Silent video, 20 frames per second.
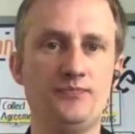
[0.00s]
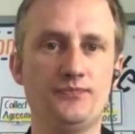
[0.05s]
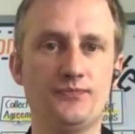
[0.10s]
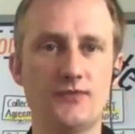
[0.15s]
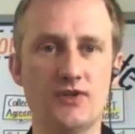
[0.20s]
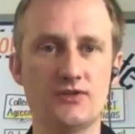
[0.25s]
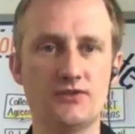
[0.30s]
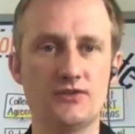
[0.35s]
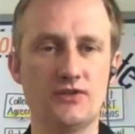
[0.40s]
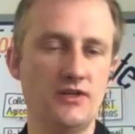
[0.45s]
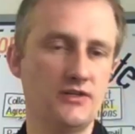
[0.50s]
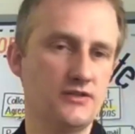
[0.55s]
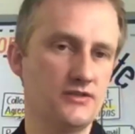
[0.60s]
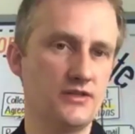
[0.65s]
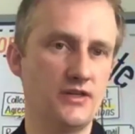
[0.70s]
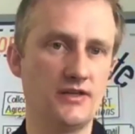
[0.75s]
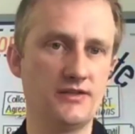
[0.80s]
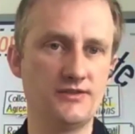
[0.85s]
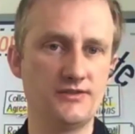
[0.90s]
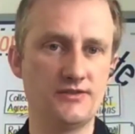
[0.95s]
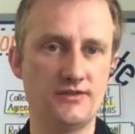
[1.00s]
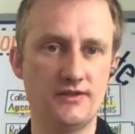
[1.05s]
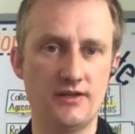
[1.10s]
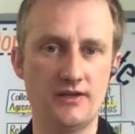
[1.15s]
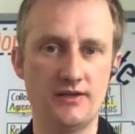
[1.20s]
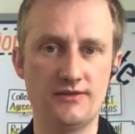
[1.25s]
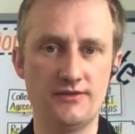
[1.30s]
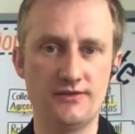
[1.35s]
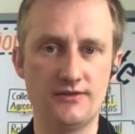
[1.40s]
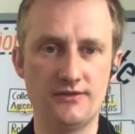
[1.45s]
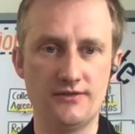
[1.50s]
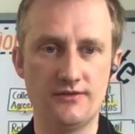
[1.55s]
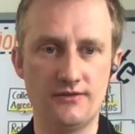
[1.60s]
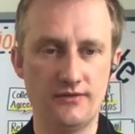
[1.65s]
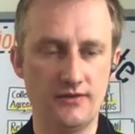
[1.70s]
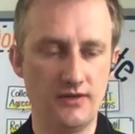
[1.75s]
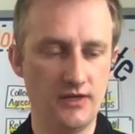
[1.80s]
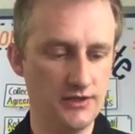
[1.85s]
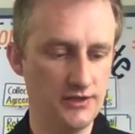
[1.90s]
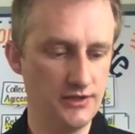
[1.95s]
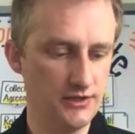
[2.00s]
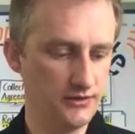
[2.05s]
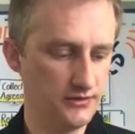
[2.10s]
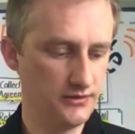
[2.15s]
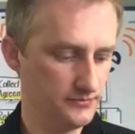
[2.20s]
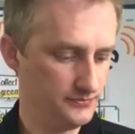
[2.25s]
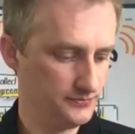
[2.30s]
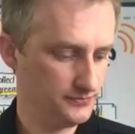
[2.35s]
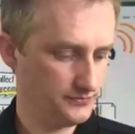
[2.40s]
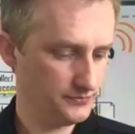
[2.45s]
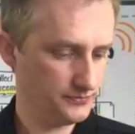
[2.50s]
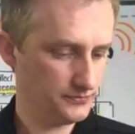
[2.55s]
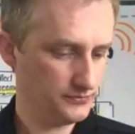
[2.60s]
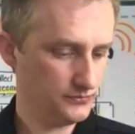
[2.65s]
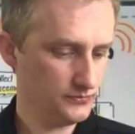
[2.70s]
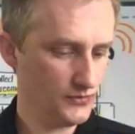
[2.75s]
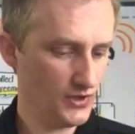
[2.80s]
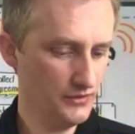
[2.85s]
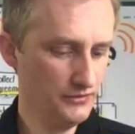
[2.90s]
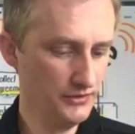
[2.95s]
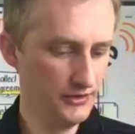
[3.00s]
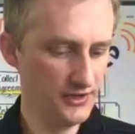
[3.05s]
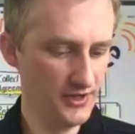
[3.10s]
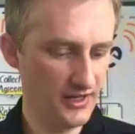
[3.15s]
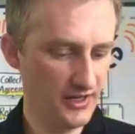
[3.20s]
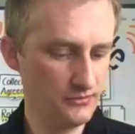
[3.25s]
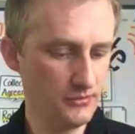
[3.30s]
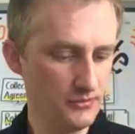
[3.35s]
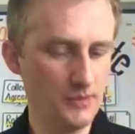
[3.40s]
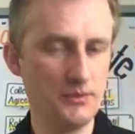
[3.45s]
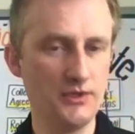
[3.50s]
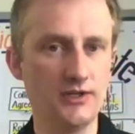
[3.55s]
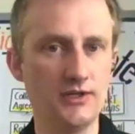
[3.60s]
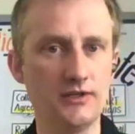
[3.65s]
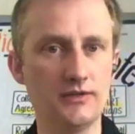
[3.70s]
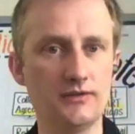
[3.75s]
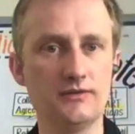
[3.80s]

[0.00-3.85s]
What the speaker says: So that's nice idea for the next webinar.